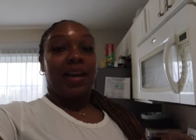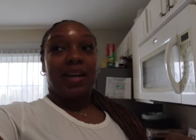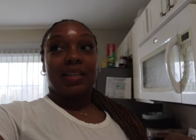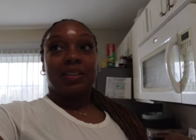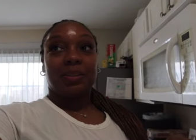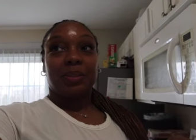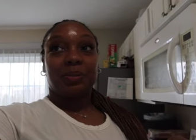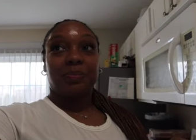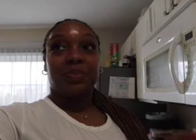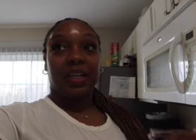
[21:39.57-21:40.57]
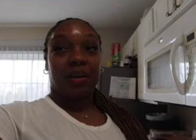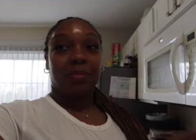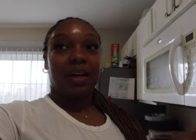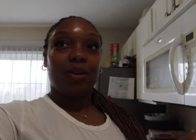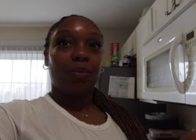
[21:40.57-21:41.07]
And yeah,
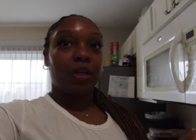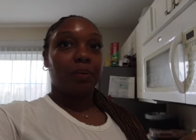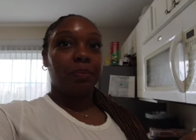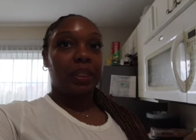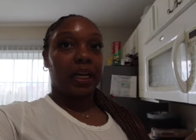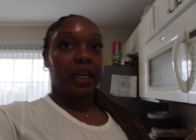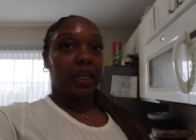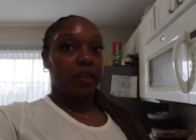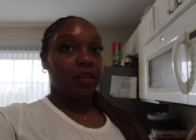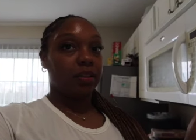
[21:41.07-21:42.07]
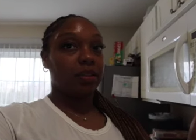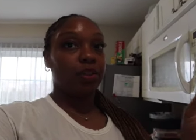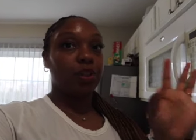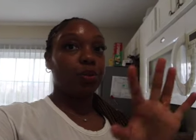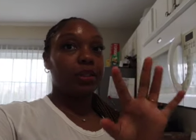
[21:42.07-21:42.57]
but I don't wanna be like
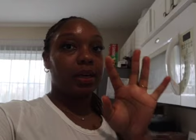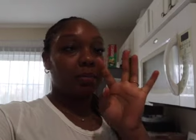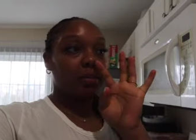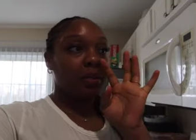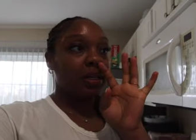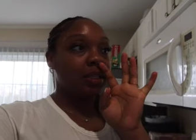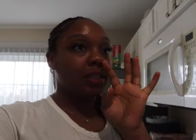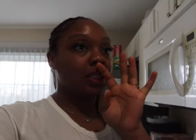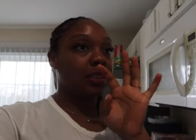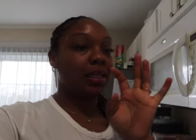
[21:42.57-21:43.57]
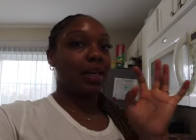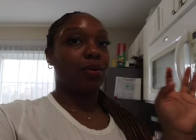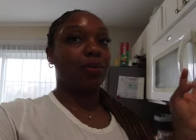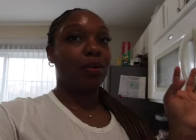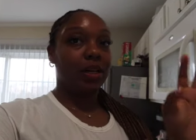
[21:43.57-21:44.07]
too in depth because this is not a,
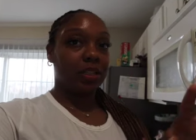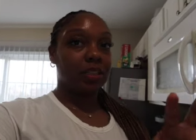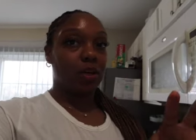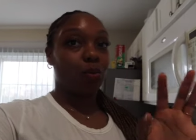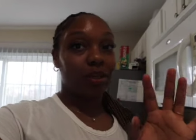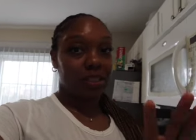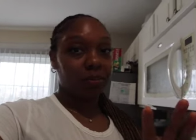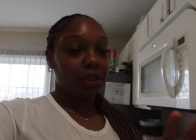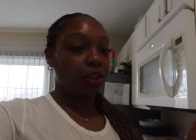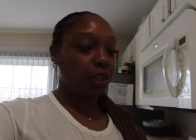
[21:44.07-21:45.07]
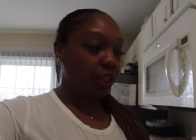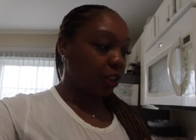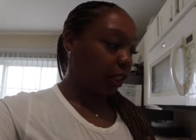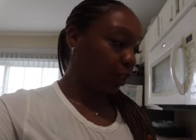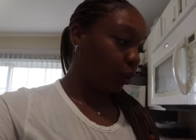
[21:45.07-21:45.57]
re a recipe cooking
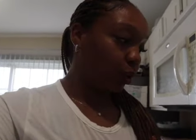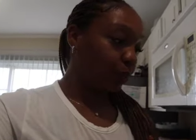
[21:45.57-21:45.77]
channel.